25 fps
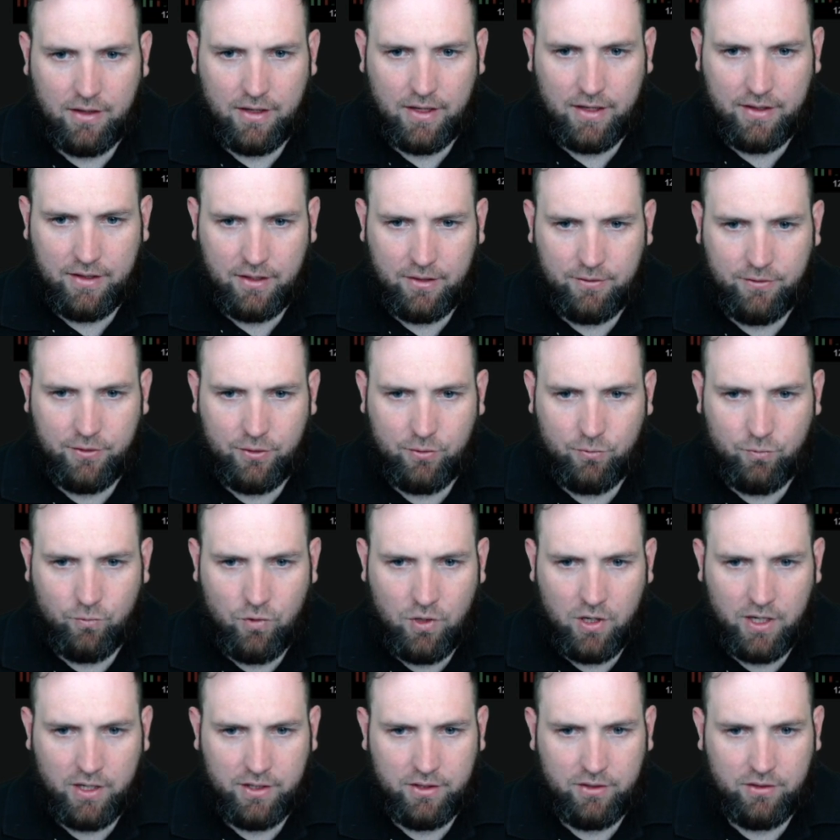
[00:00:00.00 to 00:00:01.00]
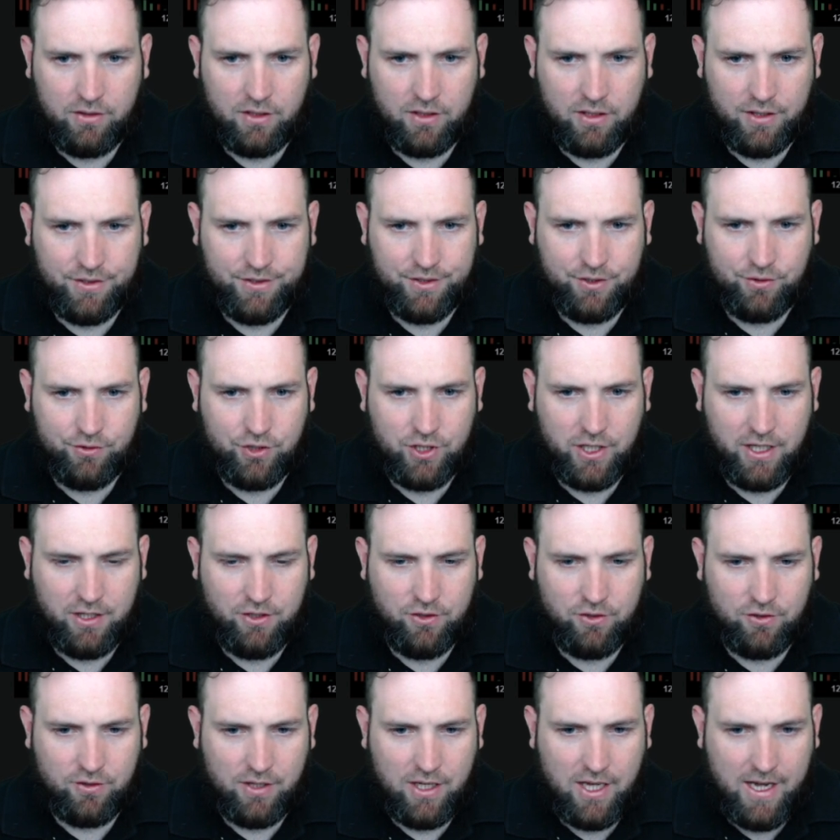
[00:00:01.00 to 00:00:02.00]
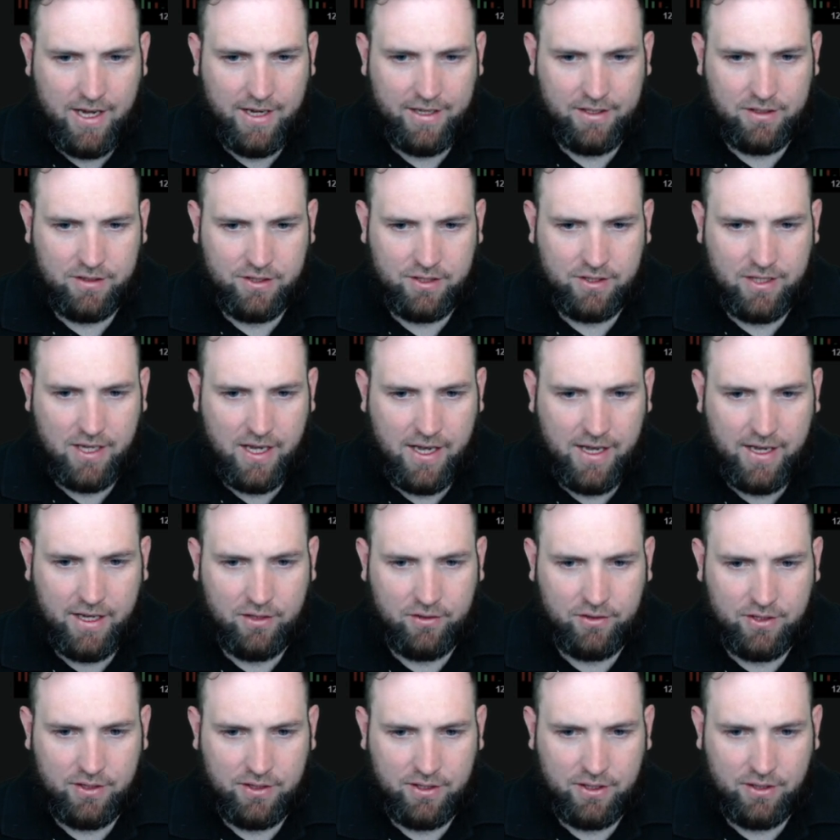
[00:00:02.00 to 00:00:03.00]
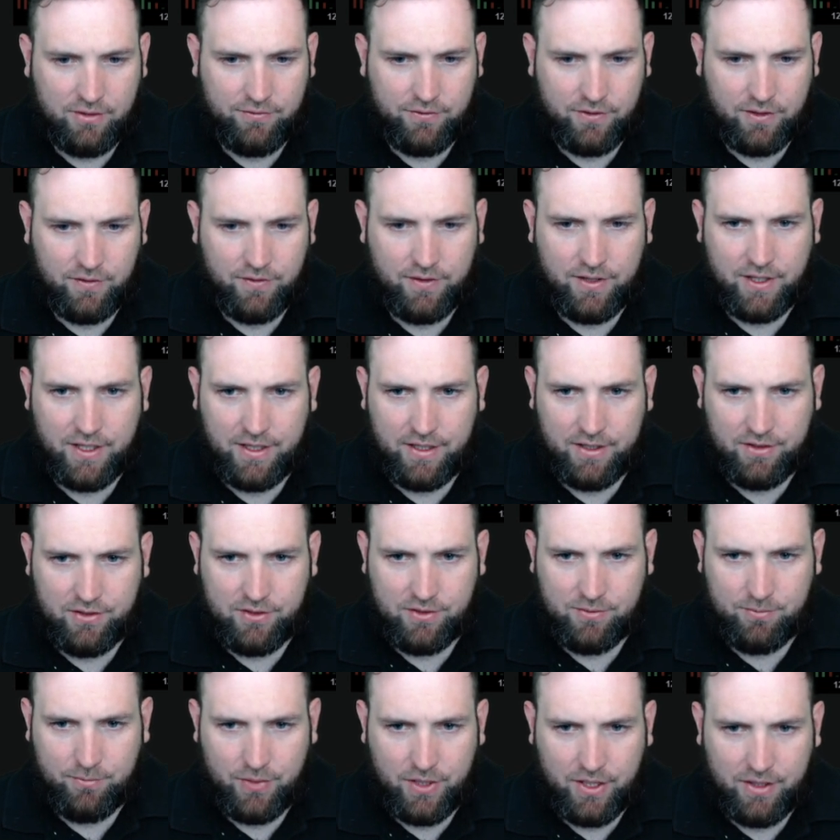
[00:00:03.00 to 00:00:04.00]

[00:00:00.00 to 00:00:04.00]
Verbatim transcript: And then if you want, you can also change your line style to different things.